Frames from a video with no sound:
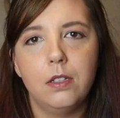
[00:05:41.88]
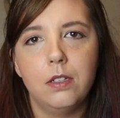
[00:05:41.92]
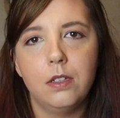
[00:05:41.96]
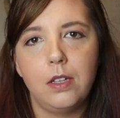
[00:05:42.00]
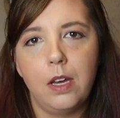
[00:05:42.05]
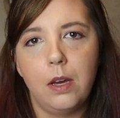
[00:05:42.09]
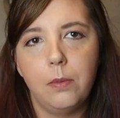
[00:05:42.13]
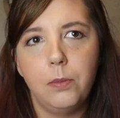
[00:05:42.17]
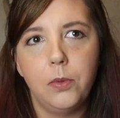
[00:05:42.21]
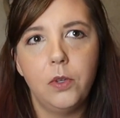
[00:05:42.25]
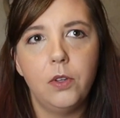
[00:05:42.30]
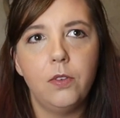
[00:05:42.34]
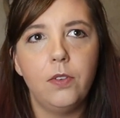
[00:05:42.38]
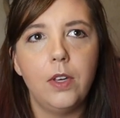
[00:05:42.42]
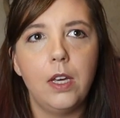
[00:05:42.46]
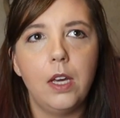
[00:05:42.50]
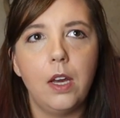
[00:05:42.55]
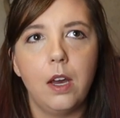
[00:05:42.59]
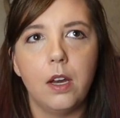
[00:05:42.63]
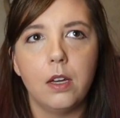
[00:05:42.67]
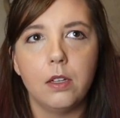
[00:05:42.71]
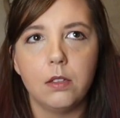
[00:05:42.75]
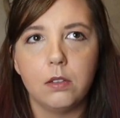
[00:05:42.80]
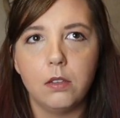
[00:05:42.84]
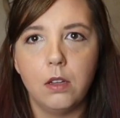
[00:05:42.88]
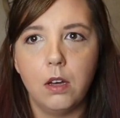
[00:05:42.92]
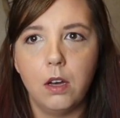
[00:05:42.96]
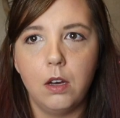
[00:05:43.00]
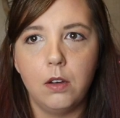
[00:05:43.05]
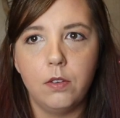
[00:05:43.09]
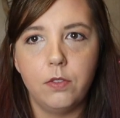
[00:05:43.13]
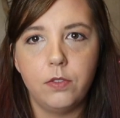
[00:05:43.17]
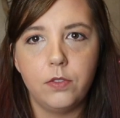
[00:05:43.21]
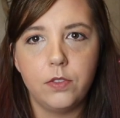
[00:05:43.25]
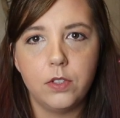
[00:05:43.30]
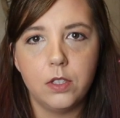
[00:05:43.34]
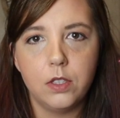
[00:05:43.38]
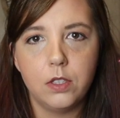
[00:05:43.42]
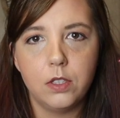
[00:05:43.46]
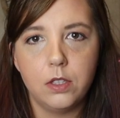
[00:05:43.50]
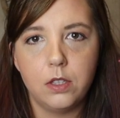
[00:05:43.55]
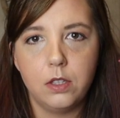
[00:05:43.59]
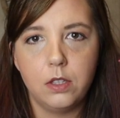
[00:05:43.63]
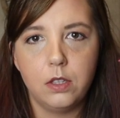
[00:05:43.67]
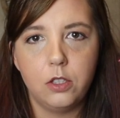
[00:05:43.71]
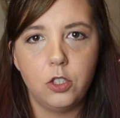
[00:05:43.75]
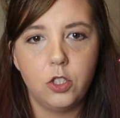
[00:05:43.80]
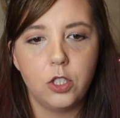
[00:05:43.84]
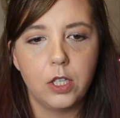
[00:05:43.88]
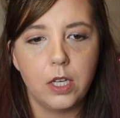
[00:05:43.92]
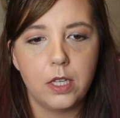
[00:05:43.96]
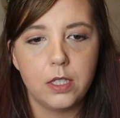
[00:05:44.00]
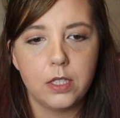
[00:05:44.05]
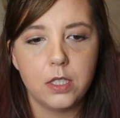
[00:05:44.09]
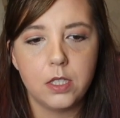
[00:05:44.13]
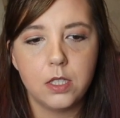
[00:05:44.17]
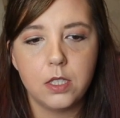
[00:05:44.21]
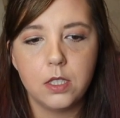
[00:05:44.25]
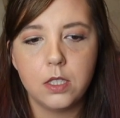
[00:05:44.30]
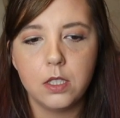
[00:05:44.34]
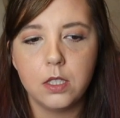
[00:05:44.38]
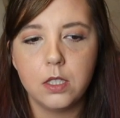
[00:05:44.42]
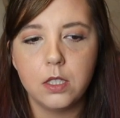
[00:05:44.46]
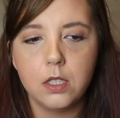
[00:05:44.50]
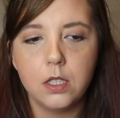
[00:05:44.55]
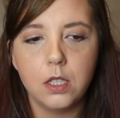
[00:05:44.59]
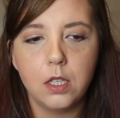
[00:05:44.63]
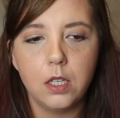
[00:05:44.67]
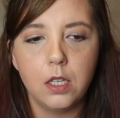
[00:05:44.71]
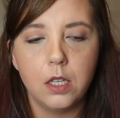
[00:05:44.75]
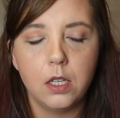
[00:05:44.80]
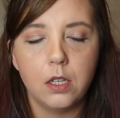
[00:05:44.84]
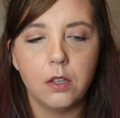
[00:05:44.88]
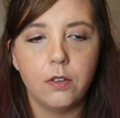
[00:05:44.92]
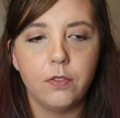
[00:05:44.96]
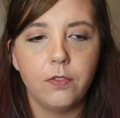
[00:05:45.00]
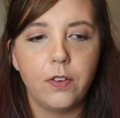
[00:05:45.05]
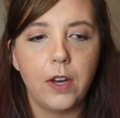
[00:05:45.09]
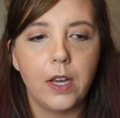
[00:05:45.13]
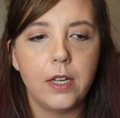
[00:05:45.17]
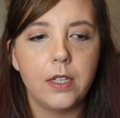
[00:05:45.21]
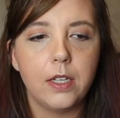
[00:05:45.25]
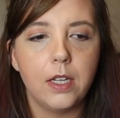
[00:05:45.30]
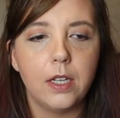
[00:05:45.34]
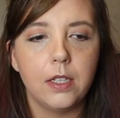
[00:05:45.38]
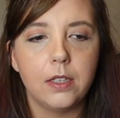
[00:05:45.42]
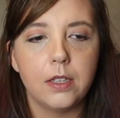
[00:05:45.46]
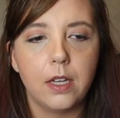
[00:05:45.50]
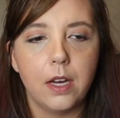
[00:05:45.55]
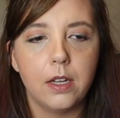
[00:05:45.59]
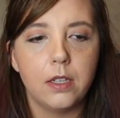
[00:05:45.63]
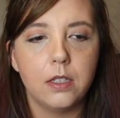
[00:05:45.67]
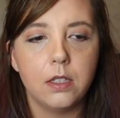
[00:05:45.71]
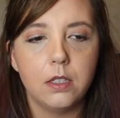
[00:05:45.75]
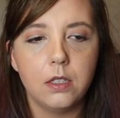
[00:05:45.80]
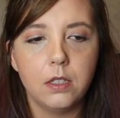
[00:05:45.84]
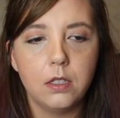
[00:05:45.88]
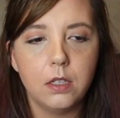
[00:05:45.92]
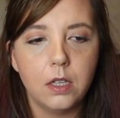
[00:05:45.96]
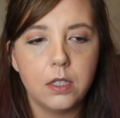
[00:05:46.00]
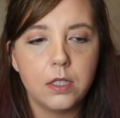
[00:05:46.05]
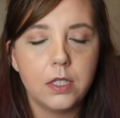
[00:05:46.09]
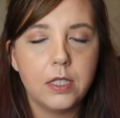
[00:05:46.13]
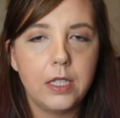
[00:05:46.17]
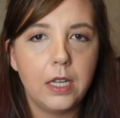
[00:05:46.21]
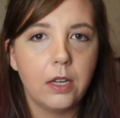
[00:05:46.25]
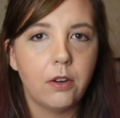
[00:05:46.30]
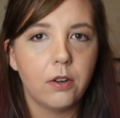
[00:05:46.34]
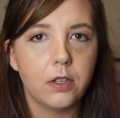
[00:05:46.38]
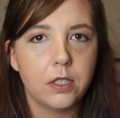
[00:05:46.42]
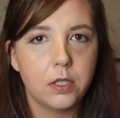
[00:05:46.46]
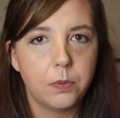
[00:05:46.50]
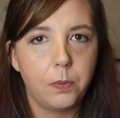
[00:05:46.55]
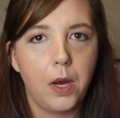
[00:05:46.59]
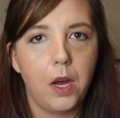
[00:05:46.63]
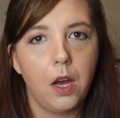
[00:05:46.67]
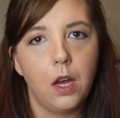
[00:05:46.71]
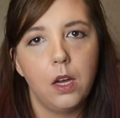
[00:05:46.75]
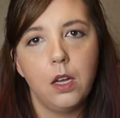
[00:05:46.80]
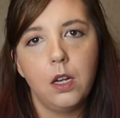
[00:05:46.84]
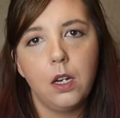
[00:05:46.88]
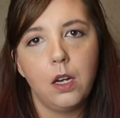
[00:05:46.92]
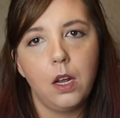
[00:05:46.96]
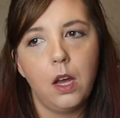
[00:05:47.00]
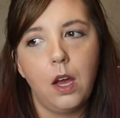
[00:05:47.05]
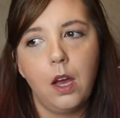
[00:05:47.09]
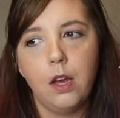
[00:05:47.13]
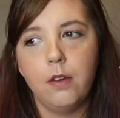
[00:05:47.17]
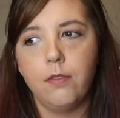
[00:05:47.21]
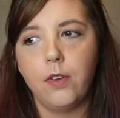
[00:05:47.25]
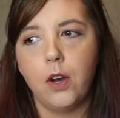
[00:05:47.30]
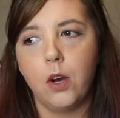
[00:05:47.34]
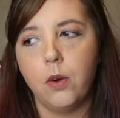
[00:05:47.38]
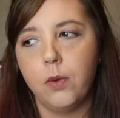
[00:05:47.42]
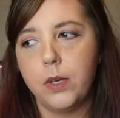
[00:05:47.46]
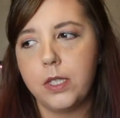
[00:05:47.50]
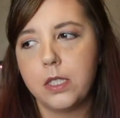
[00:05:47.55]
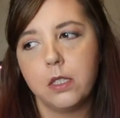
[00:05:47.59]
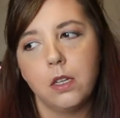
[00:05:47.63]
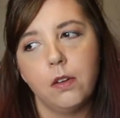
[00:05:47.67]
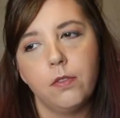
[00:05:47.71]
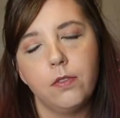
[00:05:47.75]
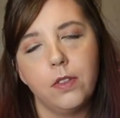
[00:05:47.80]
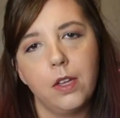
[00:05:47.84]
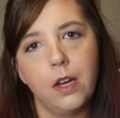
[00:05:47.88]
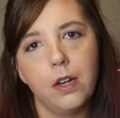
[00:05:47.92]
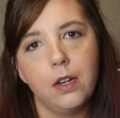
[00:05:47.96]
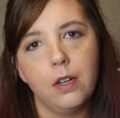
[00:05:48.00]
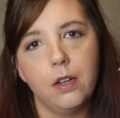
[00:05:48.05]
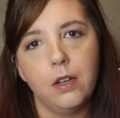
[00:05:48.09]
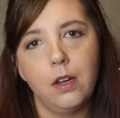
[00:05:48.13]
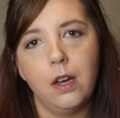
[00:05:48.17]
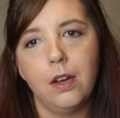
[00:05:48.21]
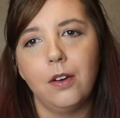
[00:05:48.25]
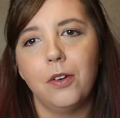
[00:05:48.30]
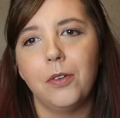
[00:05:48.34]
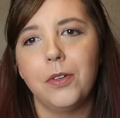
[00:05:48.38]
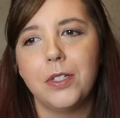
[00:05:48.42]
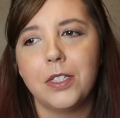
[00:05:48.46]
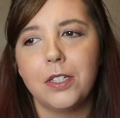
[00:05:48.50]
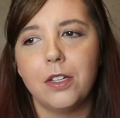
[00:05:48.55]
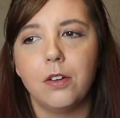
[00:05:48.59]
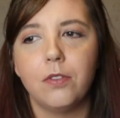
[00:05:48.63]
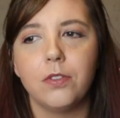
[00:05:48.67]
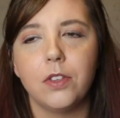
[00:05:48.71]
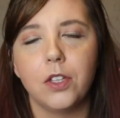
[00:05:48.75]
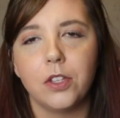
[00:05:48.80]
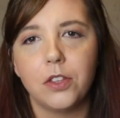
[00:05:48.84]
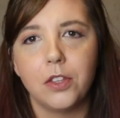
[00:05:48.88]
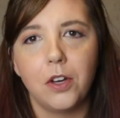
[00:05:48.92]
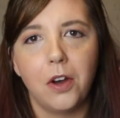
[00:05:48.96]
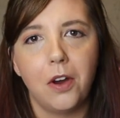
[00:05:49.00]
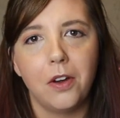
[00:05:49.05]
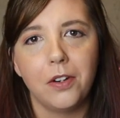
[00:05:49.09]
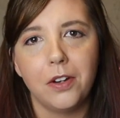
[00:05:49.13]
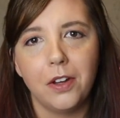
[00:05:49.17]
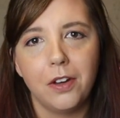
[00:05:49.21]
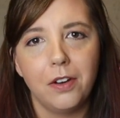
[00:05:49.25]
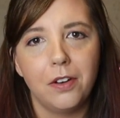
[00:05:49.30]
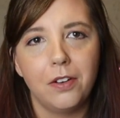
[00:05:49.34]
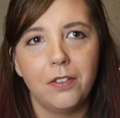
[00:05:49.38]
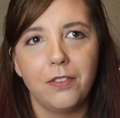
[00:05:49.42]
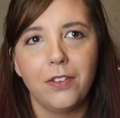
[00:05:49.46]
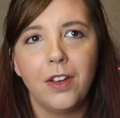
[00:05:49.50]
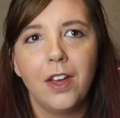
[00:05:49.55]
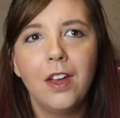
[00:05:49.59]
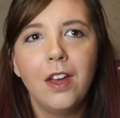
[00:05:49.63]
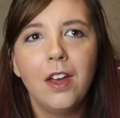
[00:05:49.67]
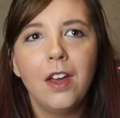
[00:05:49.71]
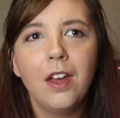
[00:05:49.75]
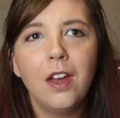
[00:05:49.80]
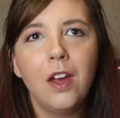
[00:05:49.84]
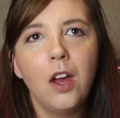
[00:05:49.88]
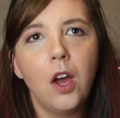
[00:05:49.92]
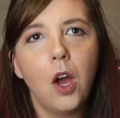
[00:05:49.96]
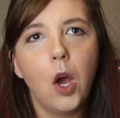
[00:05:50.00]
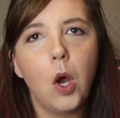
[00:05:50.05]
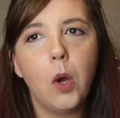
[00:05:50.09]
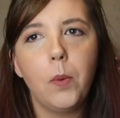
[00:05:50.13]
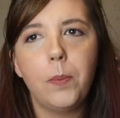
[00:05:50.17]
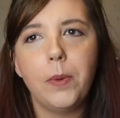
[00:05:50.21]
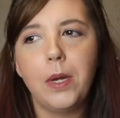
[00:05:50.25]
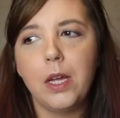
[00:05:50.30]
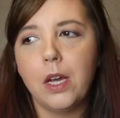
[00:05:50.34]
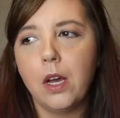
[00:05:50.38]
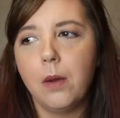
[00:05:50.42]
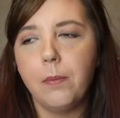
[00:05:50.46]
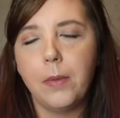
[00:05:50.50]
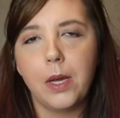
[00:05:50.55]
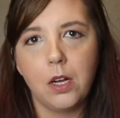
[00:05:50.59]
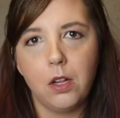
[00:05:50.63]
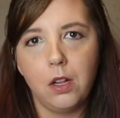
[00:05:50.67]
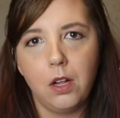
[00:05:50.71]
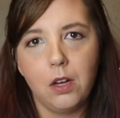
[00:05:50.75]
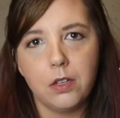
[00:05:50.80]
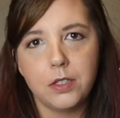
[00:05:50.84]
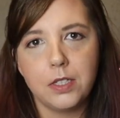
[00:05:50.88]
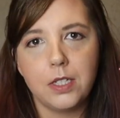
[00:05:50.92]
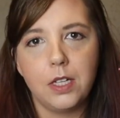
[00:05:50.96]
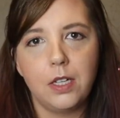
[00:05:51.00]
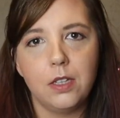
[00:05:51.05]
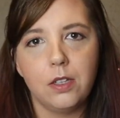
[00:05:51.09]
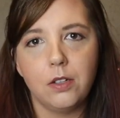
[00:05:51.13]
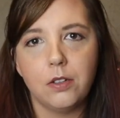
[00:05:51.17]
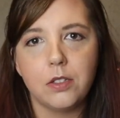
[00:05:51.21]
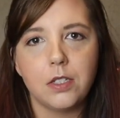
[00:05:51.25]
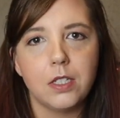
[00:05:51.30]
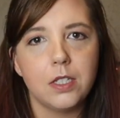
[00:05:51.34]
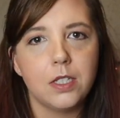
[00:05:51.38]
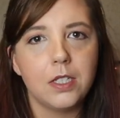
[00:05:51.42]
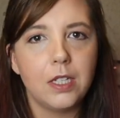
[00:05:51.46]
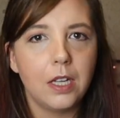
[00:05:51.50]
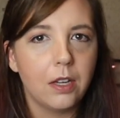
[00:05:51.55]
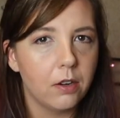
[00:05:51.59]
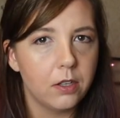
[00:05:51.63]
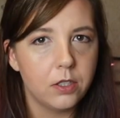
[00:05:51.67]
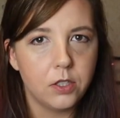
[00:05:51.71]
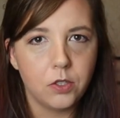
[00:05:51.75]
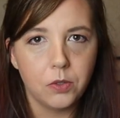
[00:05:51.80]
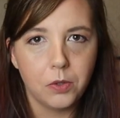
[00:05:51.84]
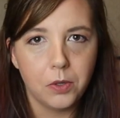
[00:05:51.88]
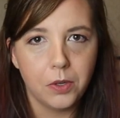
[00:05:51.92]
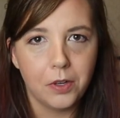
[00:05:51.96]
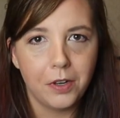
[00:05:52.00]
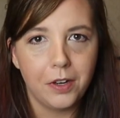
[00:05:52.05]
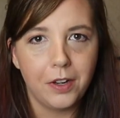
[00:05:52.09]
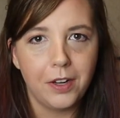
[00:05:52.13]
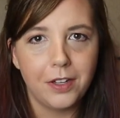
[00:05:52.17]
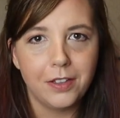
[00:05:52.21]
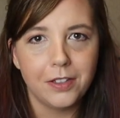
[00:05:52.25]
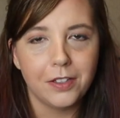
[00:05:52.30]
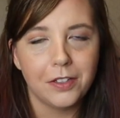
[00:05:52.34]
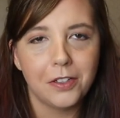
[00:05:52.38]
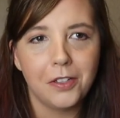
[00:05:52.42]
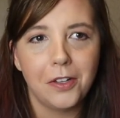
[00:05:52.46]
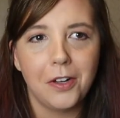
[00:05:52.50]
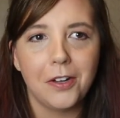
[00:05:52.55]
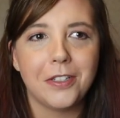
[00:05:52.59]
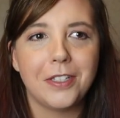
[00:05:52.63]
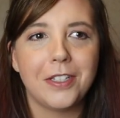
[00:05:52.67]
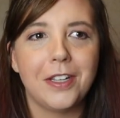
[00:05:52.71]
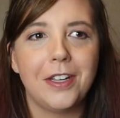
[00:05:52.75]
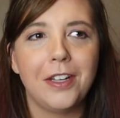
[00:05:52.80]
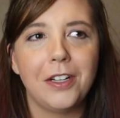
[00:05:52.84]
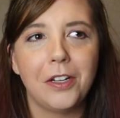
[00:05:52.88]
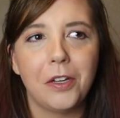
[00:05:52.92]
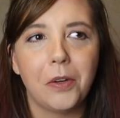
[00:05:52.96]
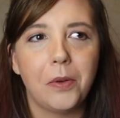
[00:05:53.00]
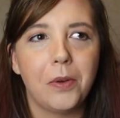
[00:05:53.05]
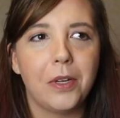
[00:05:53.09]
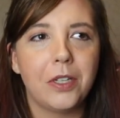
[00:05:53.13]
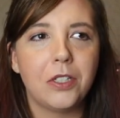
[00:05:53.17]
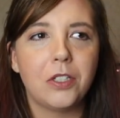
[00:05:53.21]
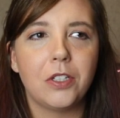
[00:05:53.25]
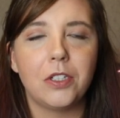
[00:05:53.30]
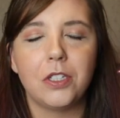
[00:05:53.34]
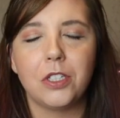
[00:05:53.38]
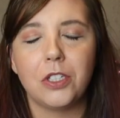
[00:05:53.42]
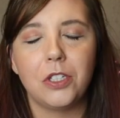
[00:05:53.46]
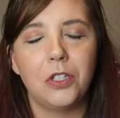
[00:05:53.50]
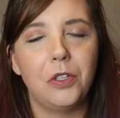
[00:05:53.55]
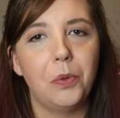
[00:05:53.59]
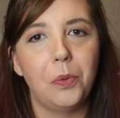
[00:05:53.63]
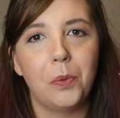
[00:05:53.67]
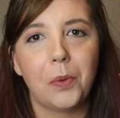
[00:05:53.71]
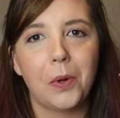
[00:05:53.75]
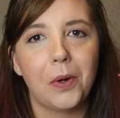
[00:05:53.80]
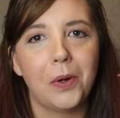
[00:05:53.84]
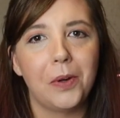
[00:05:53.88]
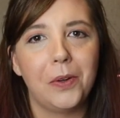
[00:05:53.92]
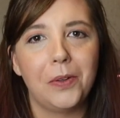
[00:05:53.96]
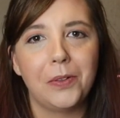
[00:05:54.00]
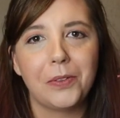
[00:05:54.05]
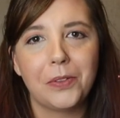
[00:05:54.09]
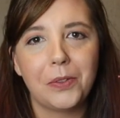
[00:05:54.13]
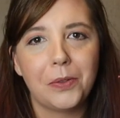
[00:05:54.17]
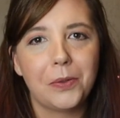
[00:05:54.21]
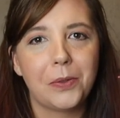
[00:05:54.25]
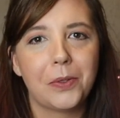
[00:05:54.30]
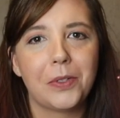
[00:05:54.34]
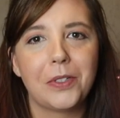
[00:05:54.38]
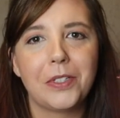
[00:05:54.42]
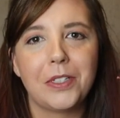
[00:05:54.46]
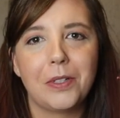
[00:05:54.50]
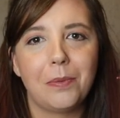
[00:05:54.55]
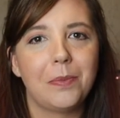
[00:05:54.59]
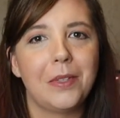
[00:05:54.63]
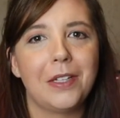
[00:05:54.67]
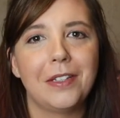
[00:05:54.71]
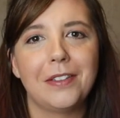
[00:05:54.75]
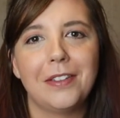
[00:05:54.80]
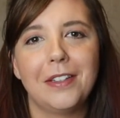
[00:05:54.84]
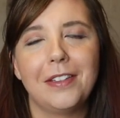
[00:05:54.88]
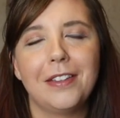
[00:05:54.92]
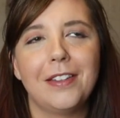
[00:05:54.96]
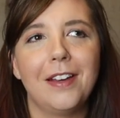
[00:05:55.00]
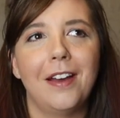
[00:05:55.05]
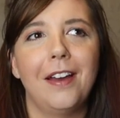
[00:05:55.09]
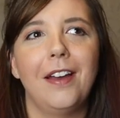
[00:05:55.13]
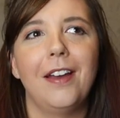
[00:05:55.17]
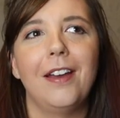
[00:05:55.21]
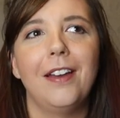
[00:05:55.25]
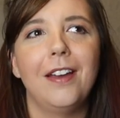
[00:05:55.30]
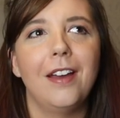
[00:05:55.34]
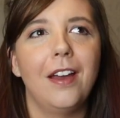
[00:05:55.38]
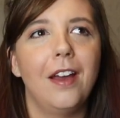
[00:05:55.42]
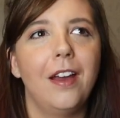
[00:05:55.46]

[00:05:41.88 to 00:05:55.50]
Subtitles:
that movie. I loved just, you know, finding a secret spot. I've always loved that. I always loved the thought of opening up my closet and there's a secret door in the closet and going to this new world or something like that.